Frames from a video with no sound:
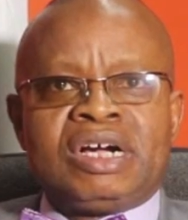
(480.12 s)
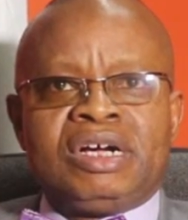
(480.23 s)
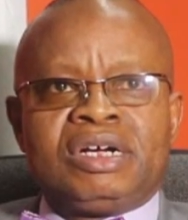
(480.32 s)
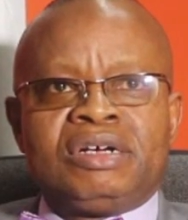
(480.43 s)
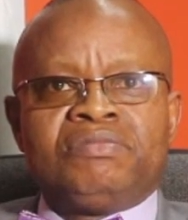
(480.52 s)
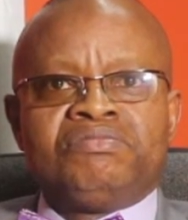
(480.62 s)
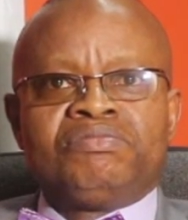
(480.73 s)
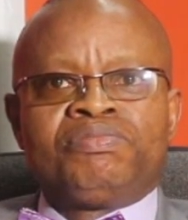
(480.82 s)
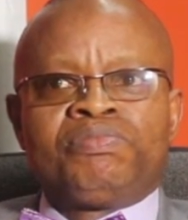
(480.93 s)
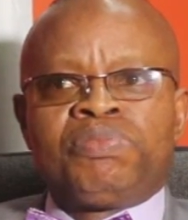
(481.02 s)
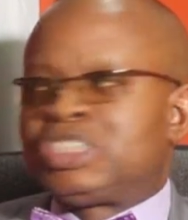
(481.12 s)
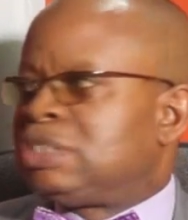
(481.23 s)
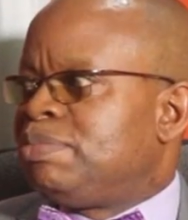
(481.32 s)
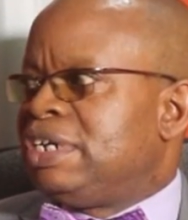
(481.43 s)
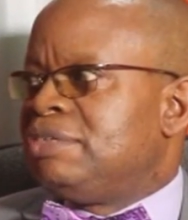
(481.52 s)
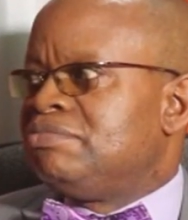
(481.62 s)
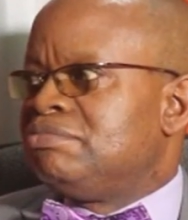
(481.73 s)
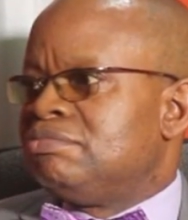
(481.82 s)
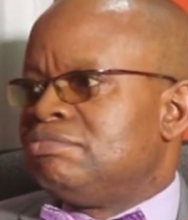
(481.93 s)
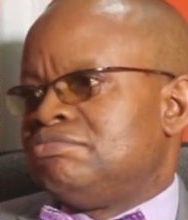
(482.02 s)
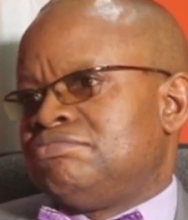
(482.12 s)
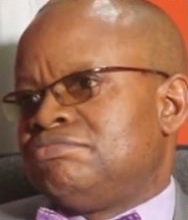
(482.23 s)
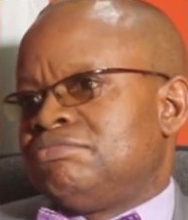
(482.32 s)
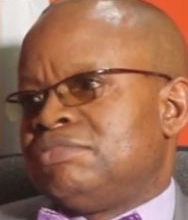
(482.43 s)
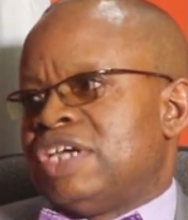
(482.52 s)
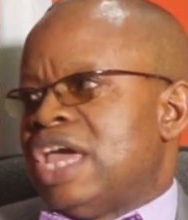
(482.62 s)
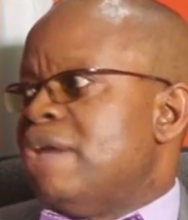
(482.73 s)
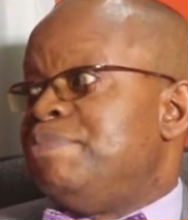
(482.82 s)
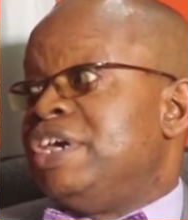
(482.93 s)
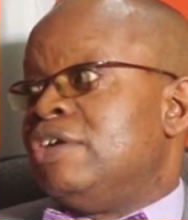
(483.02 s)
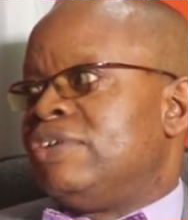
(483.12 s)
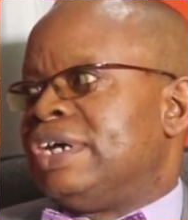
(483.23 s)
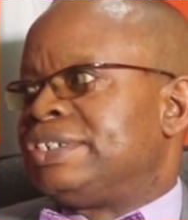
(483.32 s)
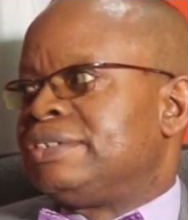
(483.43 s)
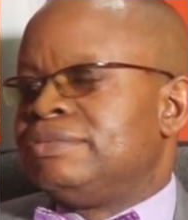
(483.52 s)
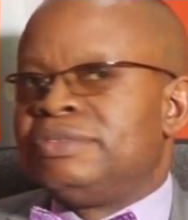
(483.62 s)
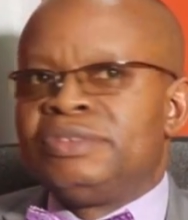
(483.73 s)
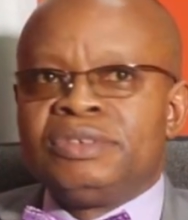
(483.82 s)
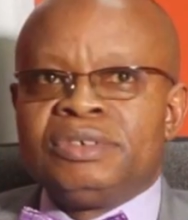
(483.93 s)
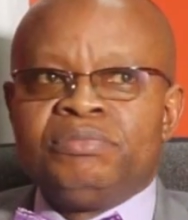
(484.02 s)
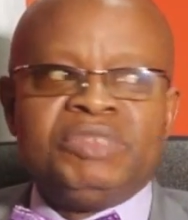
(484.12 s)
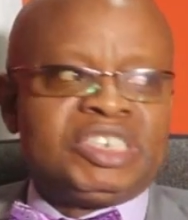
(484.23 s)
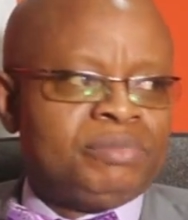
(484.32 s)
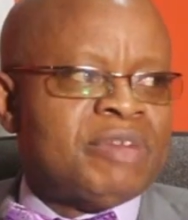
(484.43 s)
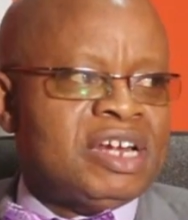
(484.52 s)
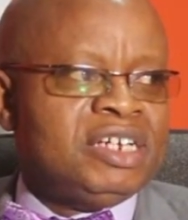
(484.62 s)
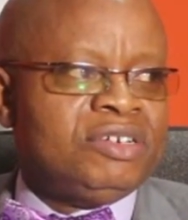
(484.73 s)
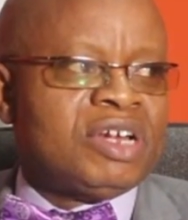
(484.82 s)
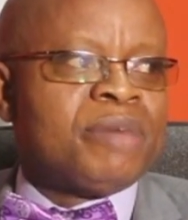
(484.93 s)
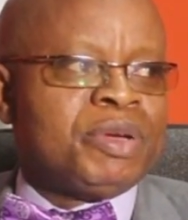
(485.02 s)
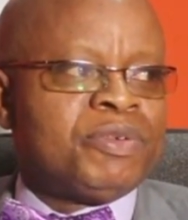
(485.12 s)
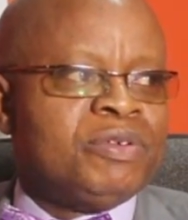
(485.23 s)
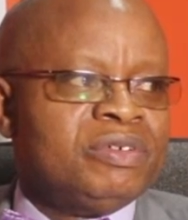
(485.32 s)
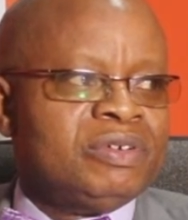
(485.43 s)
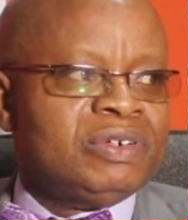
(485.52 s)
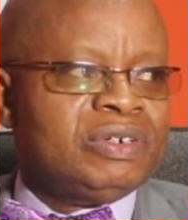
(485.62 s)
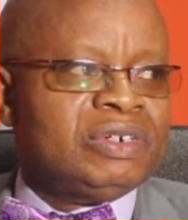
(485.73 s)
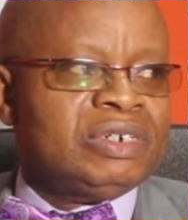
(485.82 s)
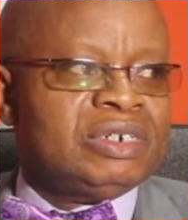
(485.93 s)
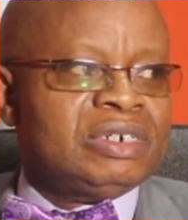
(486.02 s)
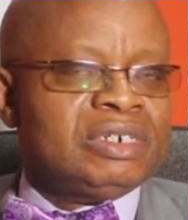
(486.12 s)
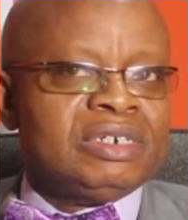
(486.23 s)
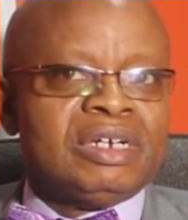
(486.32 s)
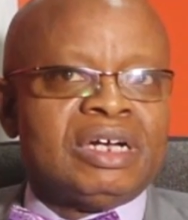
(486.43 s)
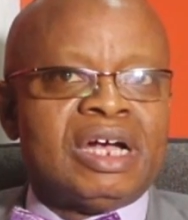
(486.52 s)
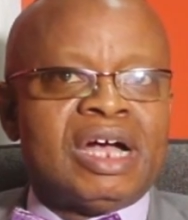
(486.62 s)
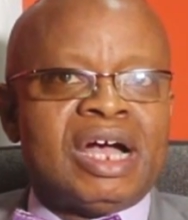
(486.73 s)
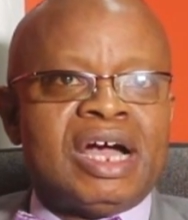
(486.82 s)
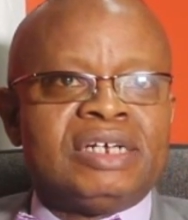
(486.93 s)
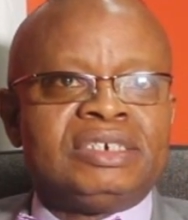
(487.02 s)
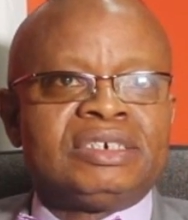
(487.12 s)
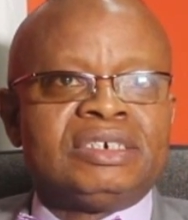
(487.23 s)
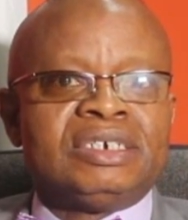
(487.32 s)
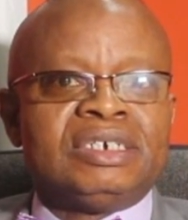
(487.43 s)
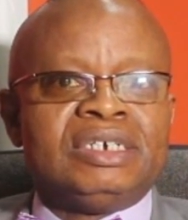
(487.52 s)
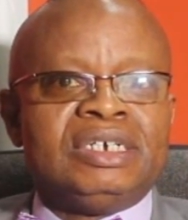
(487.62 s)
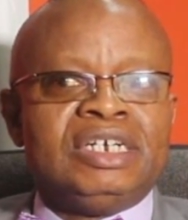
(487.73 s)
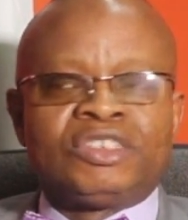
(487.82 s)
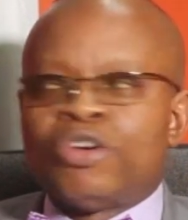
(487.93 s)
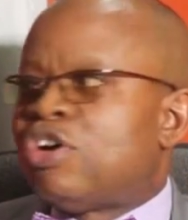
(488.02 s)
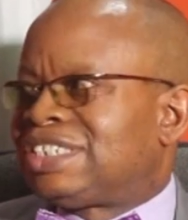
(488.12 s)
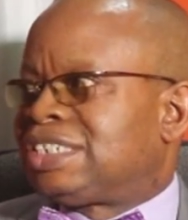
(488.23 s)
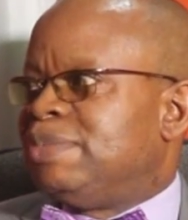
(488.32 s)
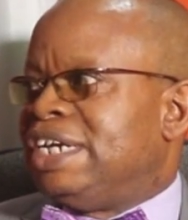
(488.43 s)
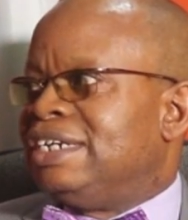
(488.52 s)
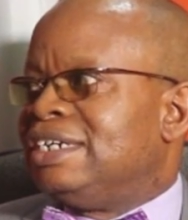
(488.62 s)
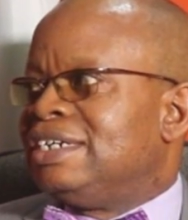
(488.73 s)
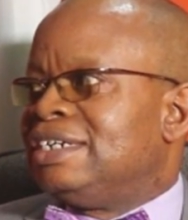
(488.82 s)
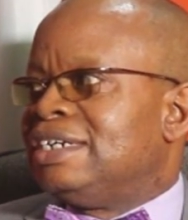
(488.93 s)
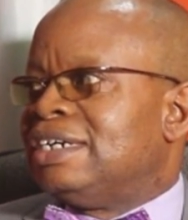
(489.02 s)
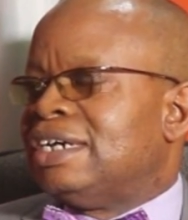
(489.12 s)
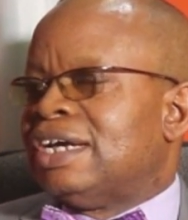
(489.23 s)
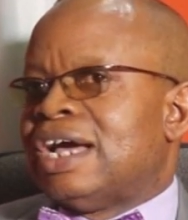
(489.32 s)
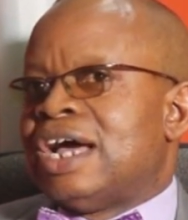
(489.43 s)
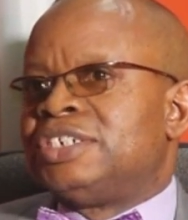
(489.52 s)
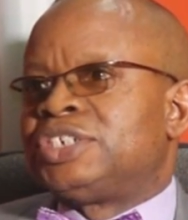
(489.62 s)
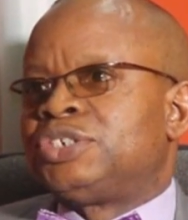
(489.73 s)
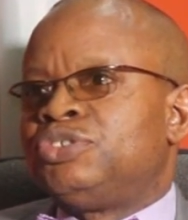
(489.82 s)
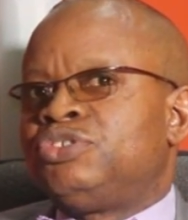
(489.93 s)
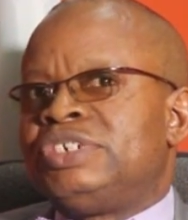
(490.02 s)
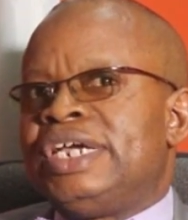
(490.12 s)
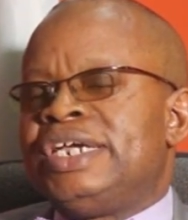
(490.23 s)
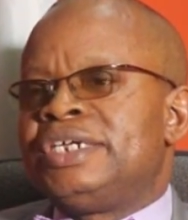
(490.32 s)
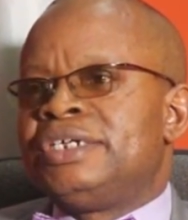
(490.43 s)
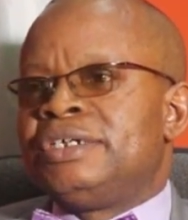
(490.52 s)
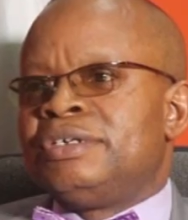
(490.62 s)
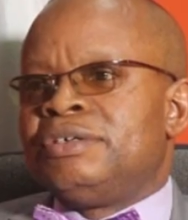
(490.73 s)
who are possibly MBA holders mm-hmm. mismanage other people. Mm-hmm. And it hurts me. And so today,